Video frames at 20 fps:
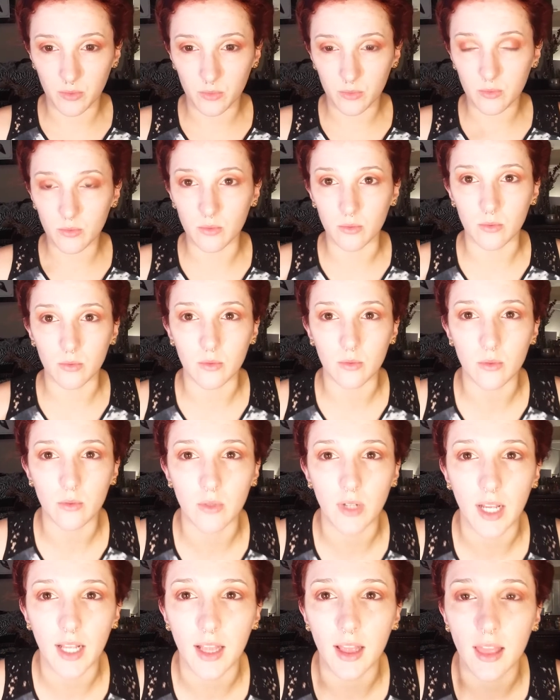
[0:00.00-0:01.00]
Ooh,
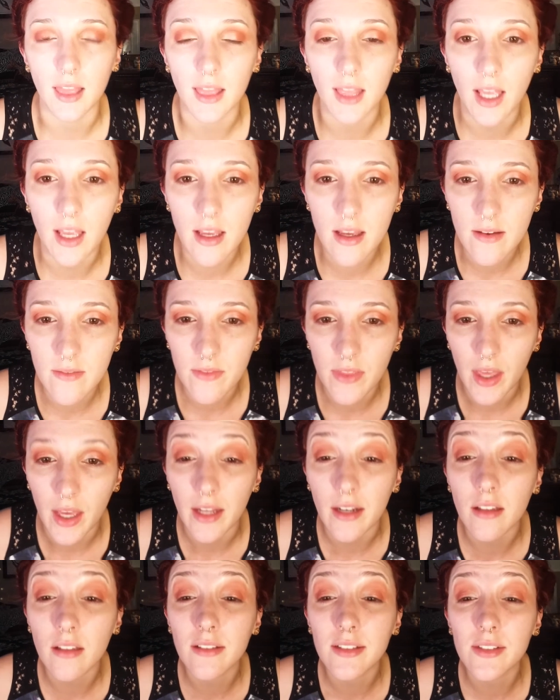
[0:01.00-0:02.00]
I love that.
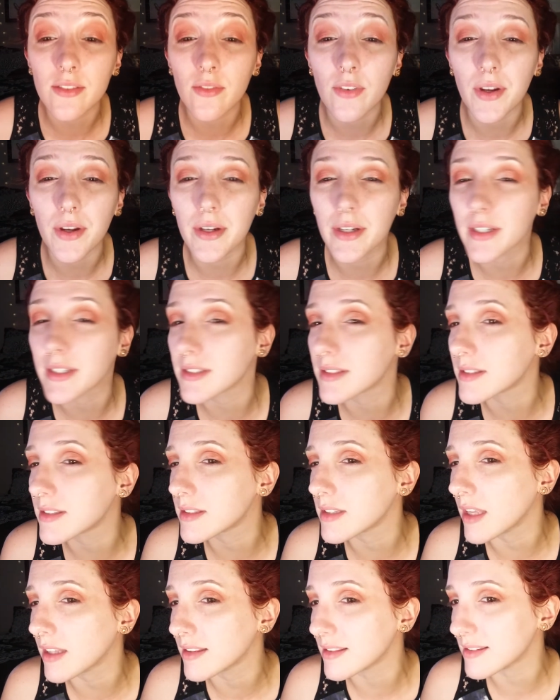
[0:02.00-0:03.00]
It looks very
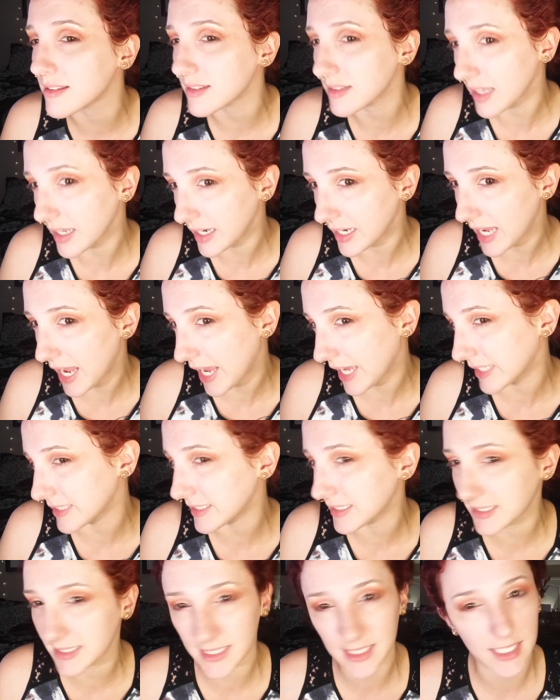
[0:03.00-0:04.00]

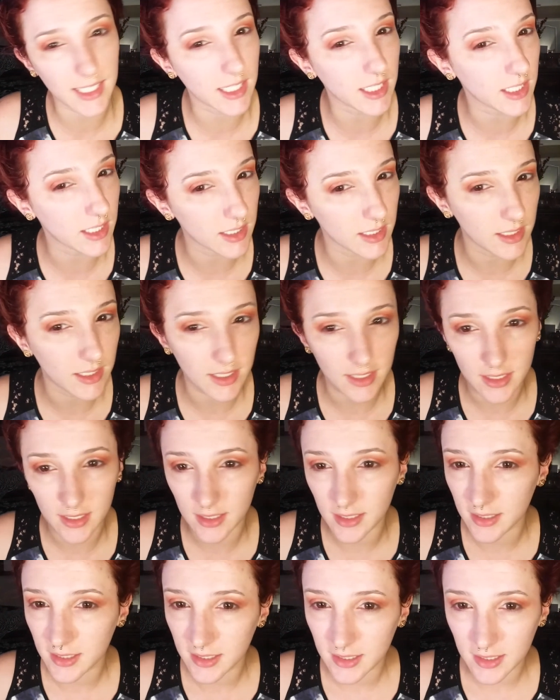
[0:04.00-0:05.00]
sunset-esque.
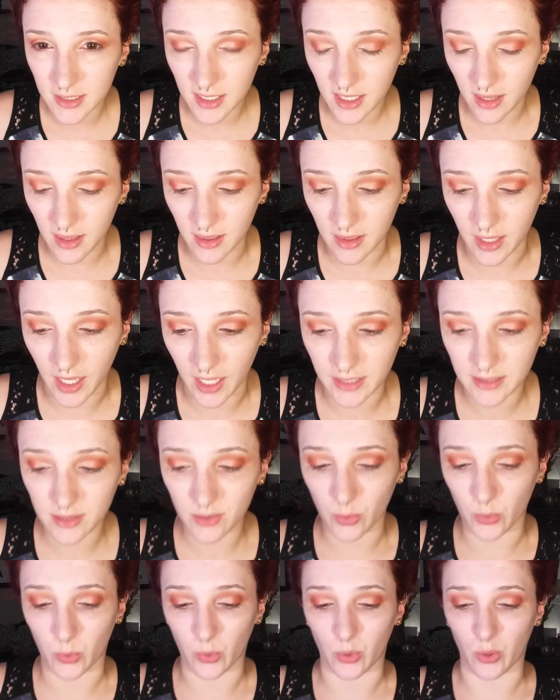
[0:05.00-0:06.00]
That's
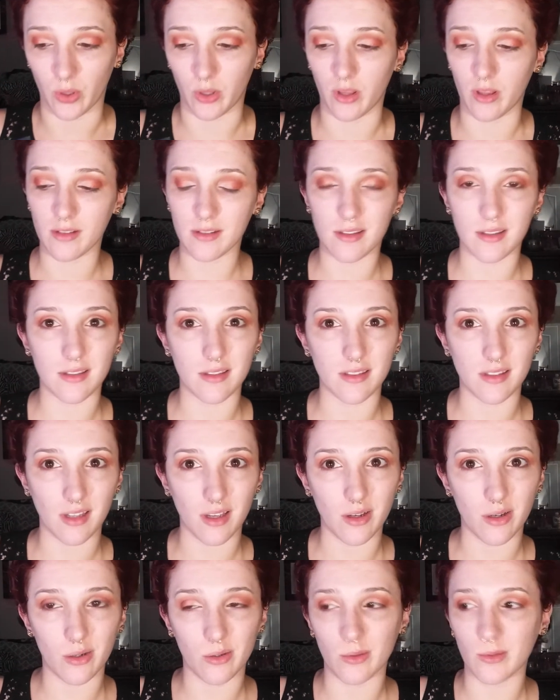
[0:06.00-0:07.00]
cool. So,
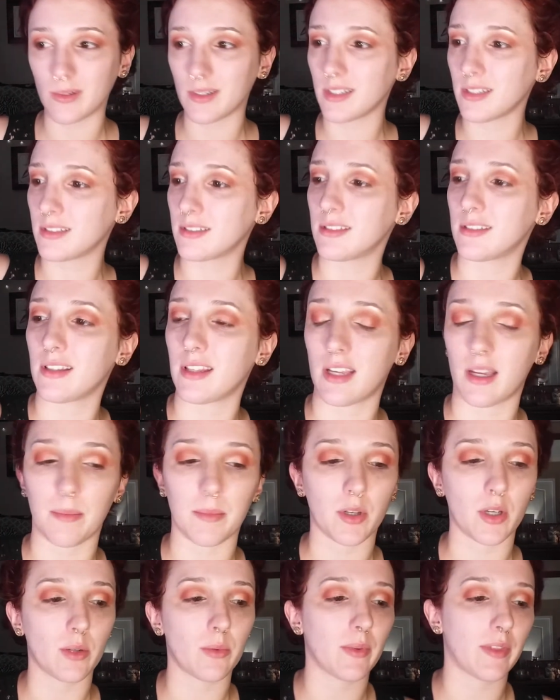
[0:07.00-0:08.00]
I think I'm
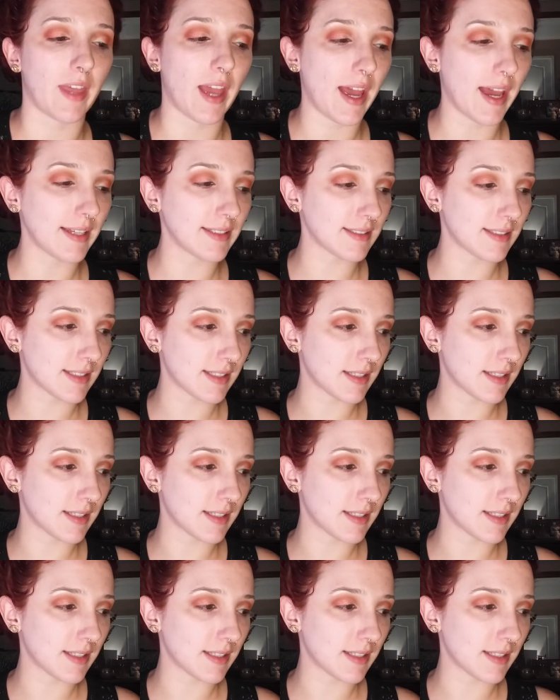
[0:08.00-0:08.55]
good with that.